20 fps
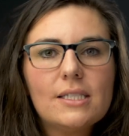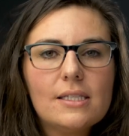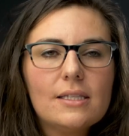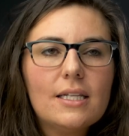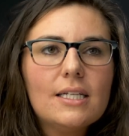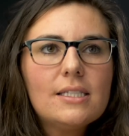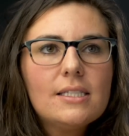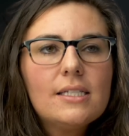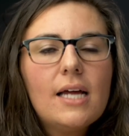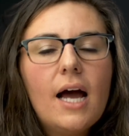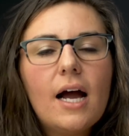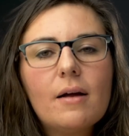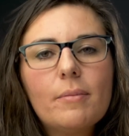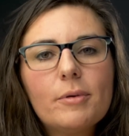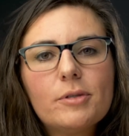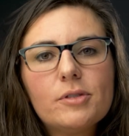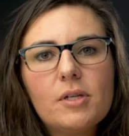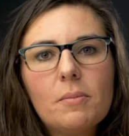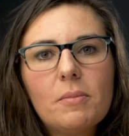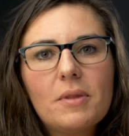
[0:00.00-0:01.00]
let's talk
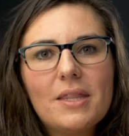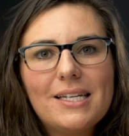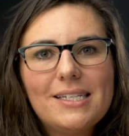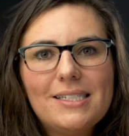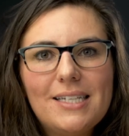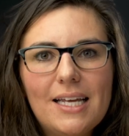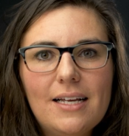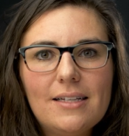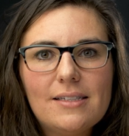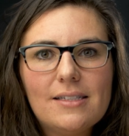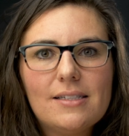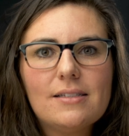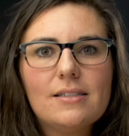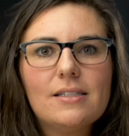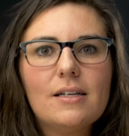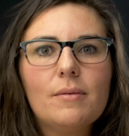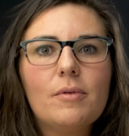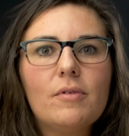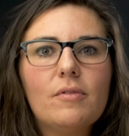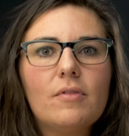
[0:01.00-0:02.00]
about some of the dates and
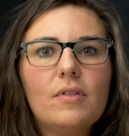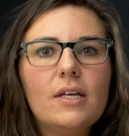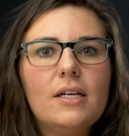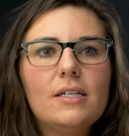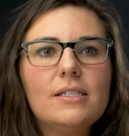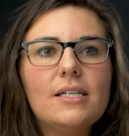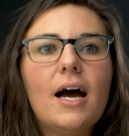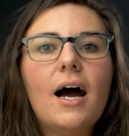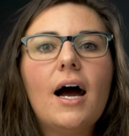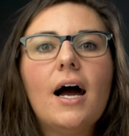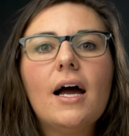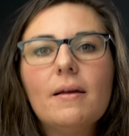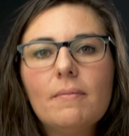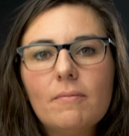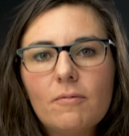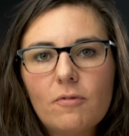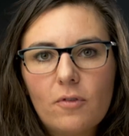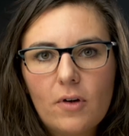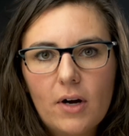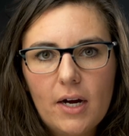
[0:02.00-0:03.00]
some of the
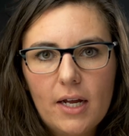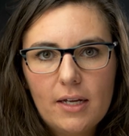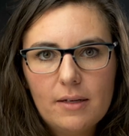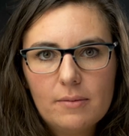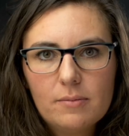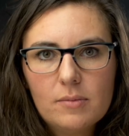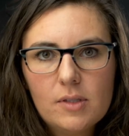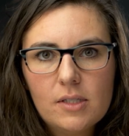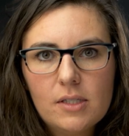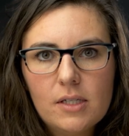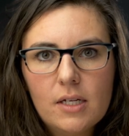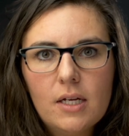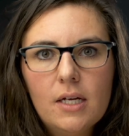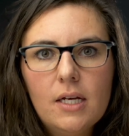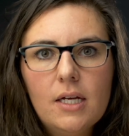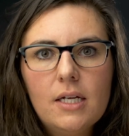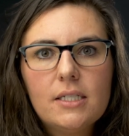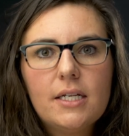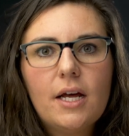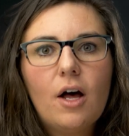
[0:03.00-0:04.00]
time frames
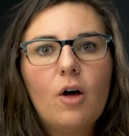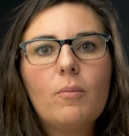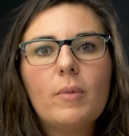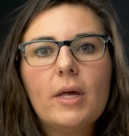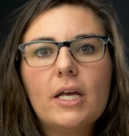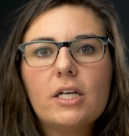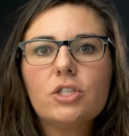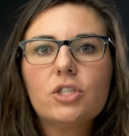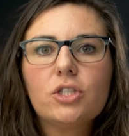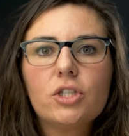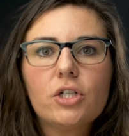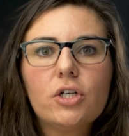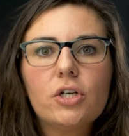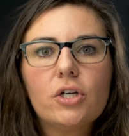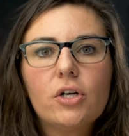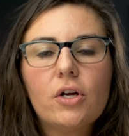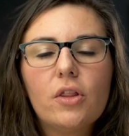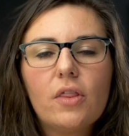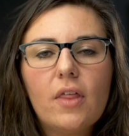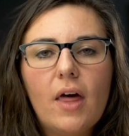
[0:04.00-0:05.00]
to help make
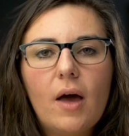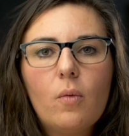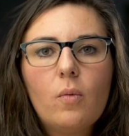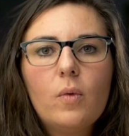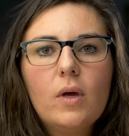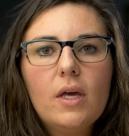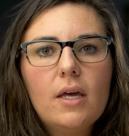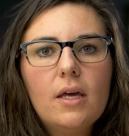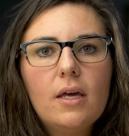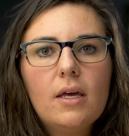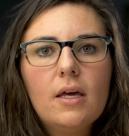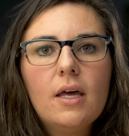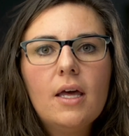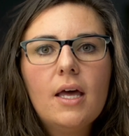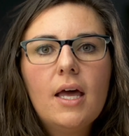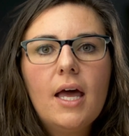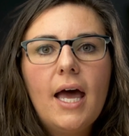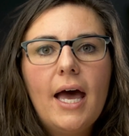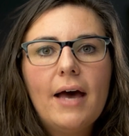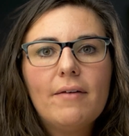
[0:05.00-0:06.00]
sure that we
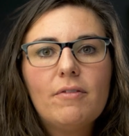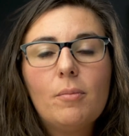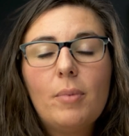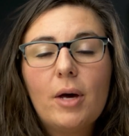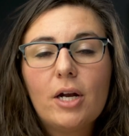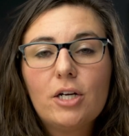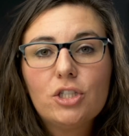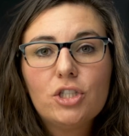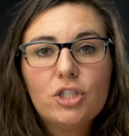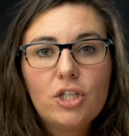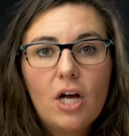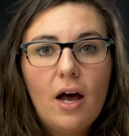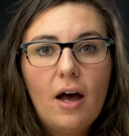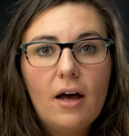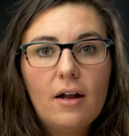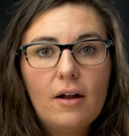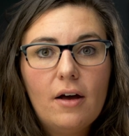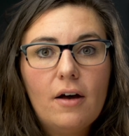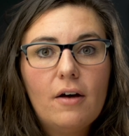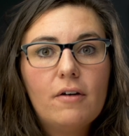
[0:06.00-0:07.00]
have a better
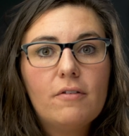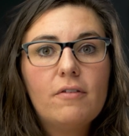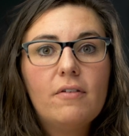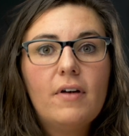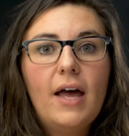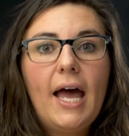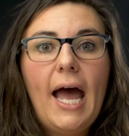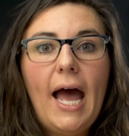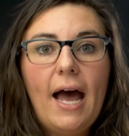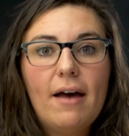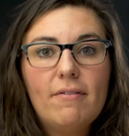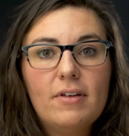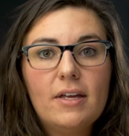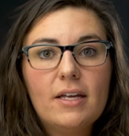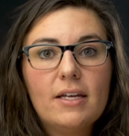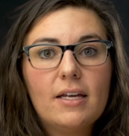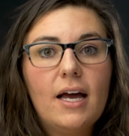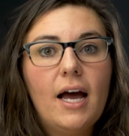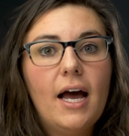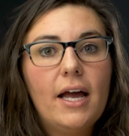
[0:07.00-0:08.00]
shot of
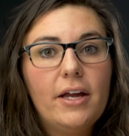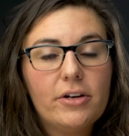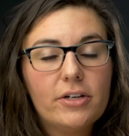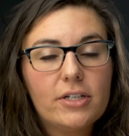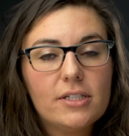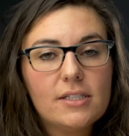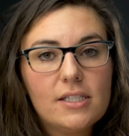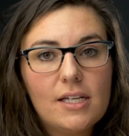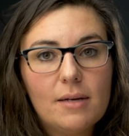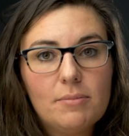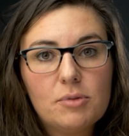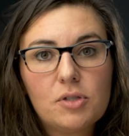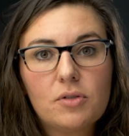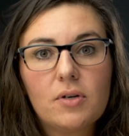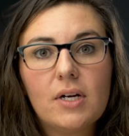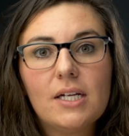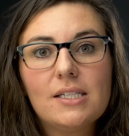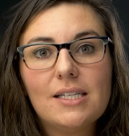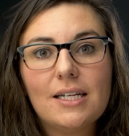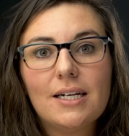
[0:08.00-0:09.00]
having higher conception
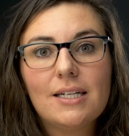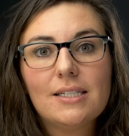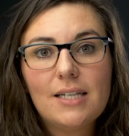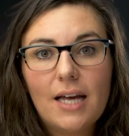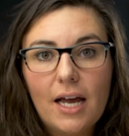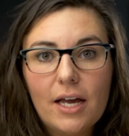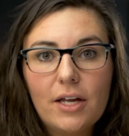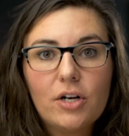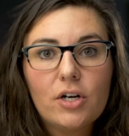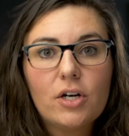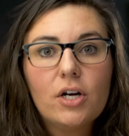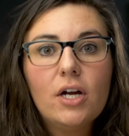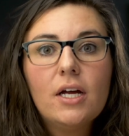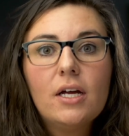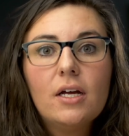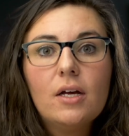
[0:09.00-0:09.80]
rates and a tighter